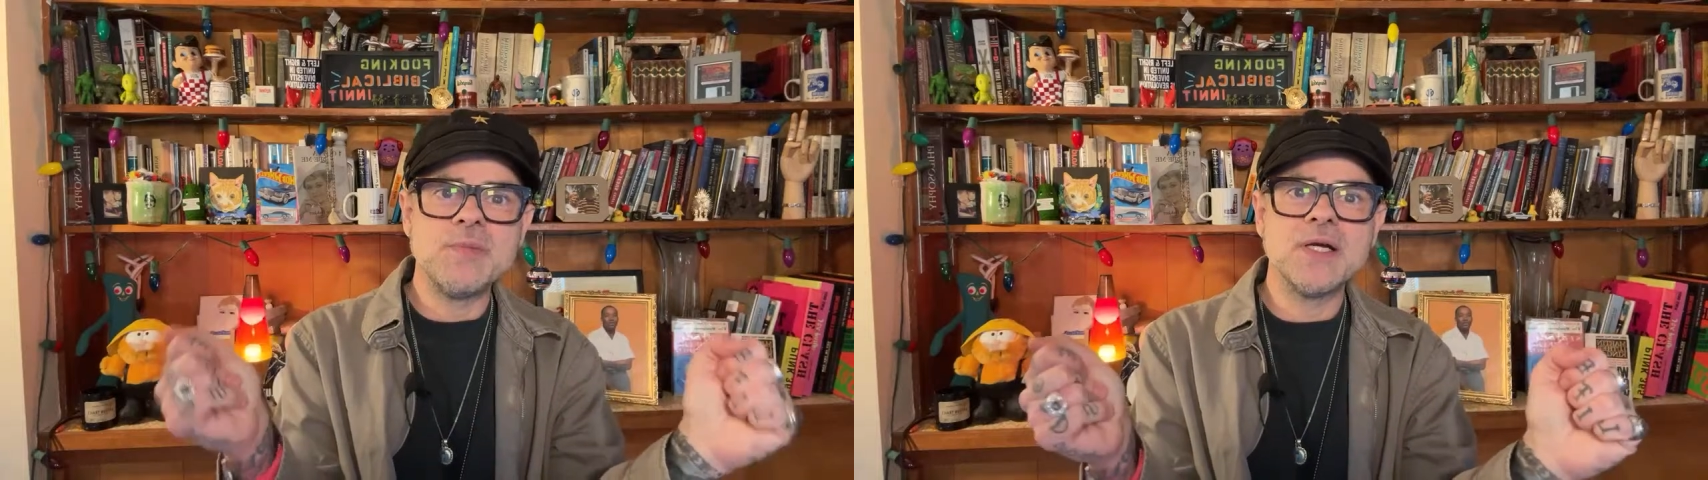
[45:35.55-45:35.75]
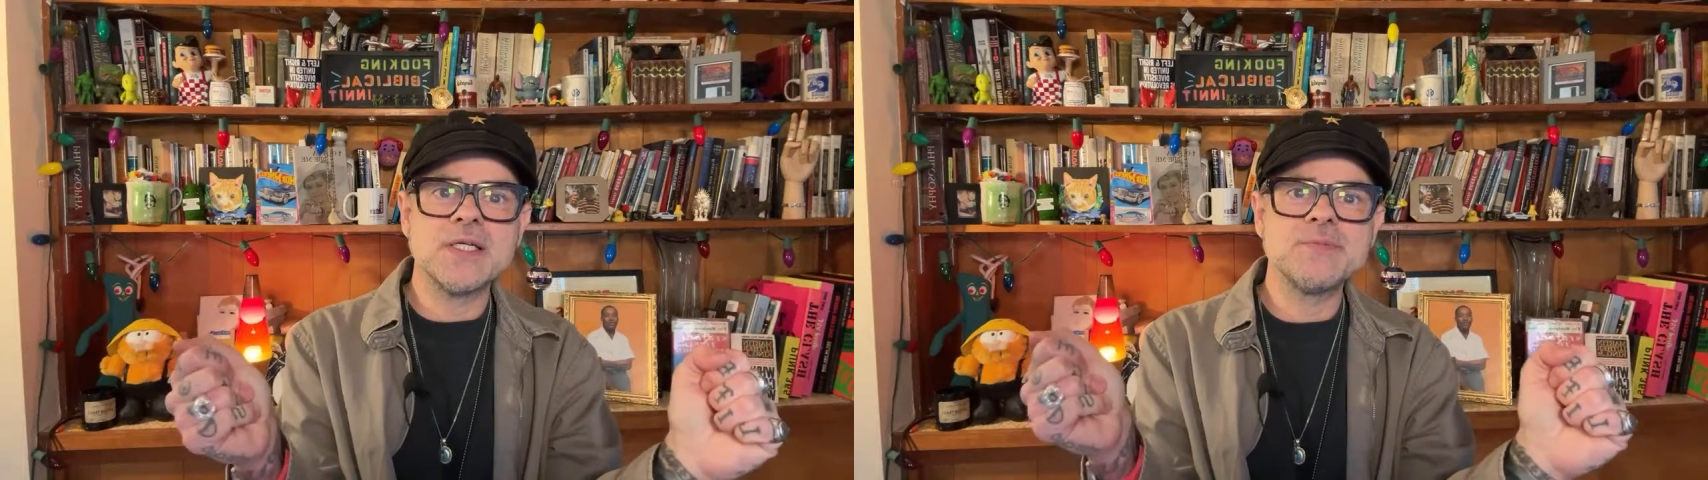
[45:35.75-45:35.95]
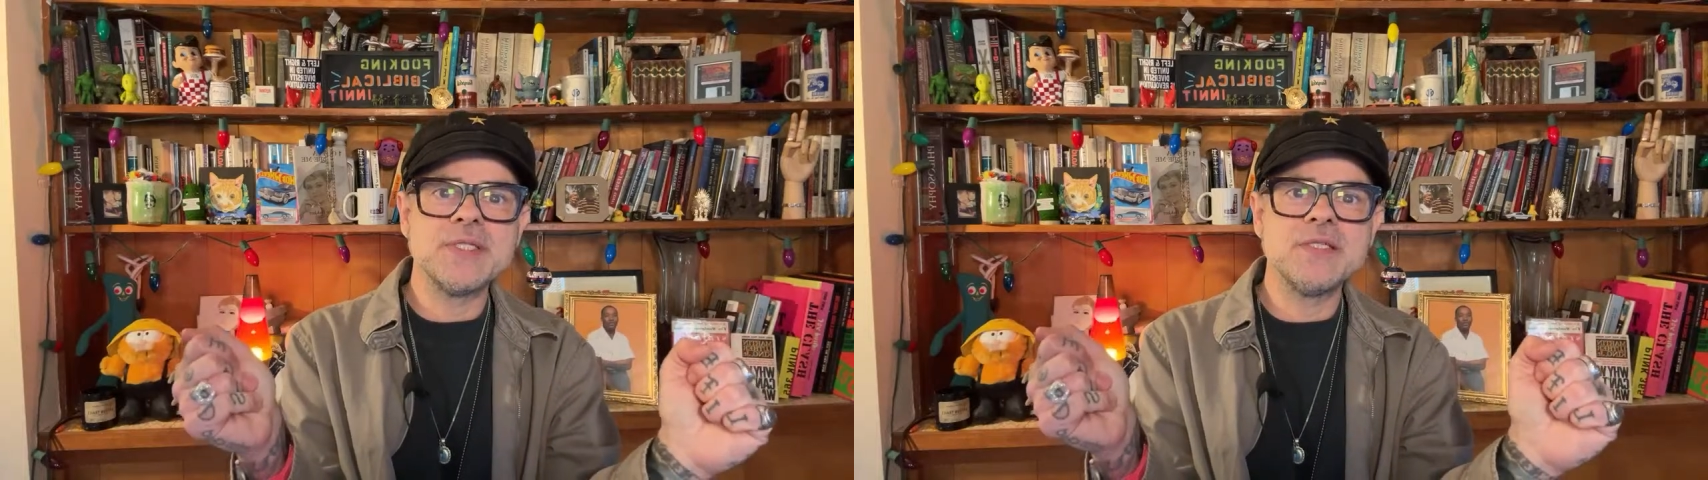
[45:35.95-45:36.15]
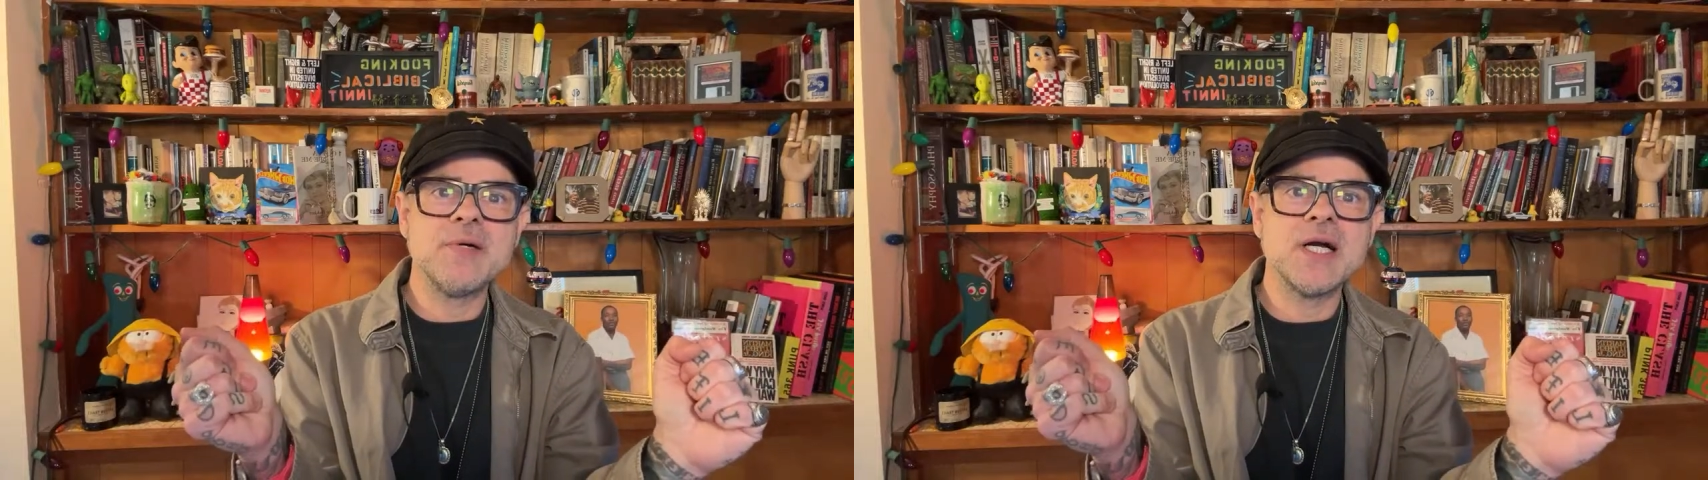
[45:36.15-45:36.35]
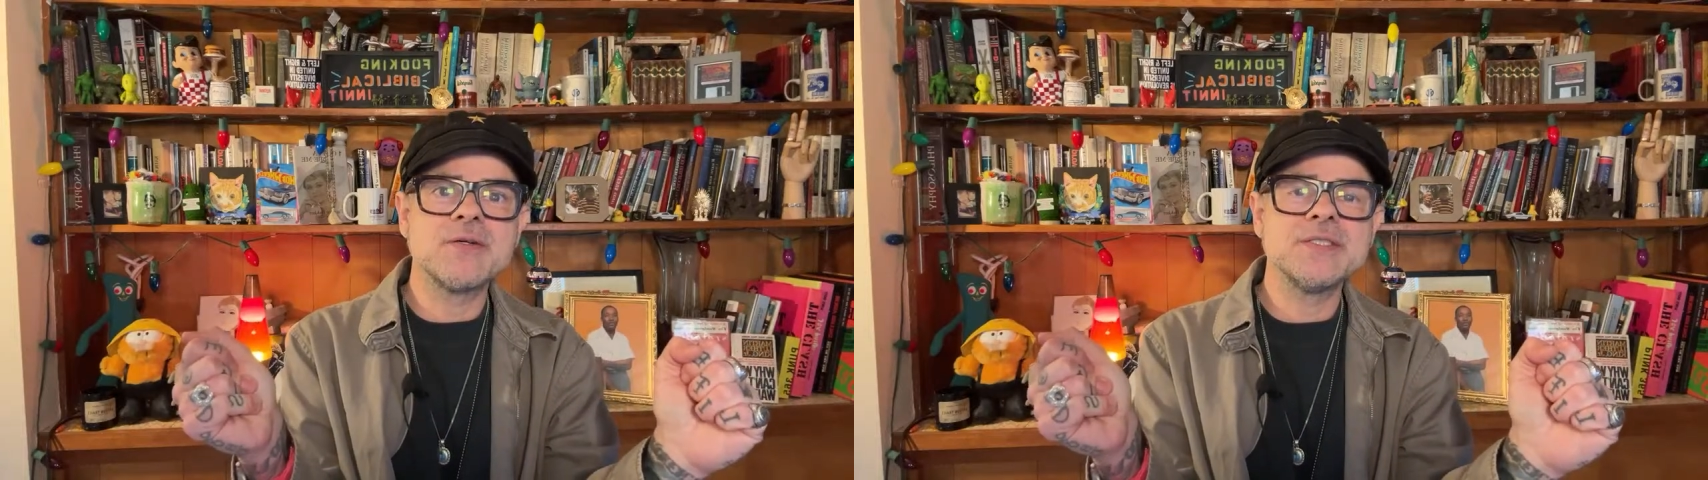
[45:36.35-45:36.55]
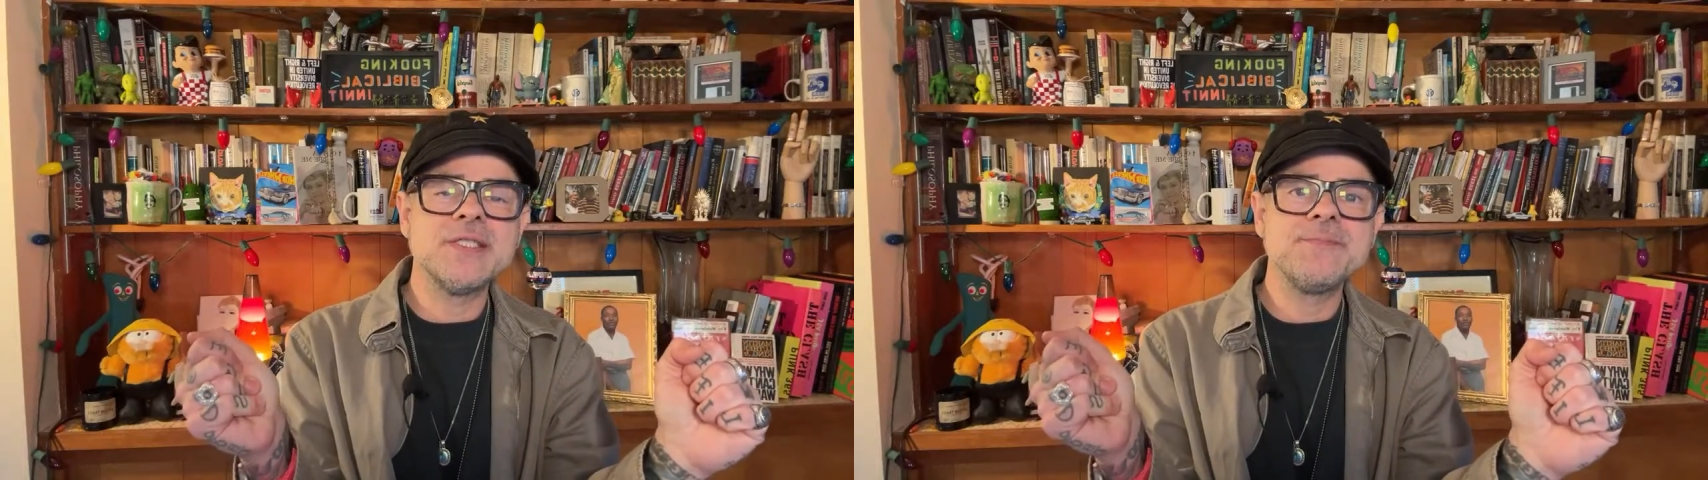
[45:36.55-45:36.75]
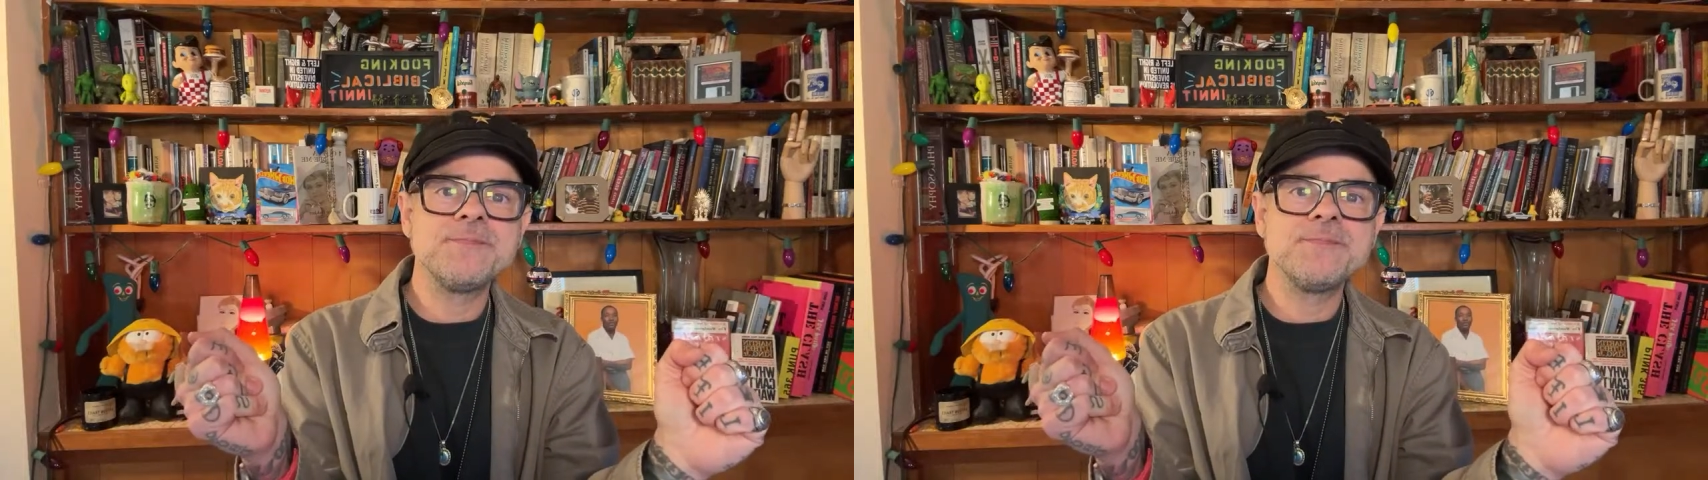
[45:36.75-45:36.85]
America's been a democracy?